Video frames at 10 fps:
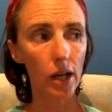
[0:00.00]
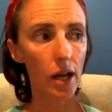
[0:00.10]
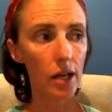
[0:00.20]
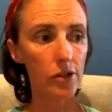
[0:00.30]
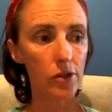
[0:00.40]

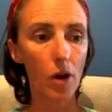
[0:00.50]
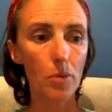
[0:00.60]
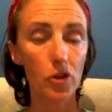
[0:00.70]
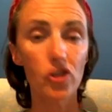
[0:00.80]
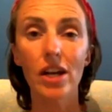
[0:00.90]
And so I
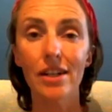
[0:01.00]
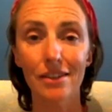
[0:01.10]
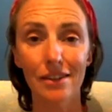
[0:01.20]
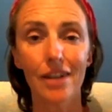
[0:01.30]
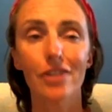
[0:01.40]

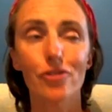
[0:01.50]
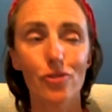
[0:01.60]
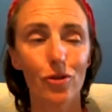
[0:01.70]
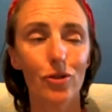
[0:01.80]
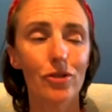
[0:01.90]
projected that
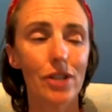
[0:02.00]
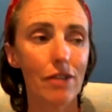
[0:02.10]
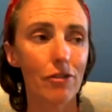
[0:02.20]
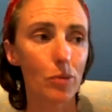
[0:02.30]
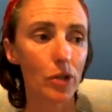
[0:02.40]
control onto
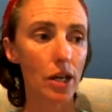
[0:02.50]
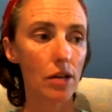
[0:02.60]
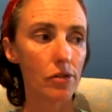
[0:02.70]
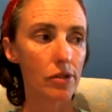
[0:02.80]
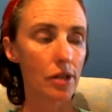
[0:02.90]
everybody
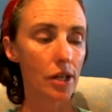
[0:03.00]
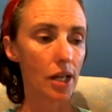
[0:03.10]
else.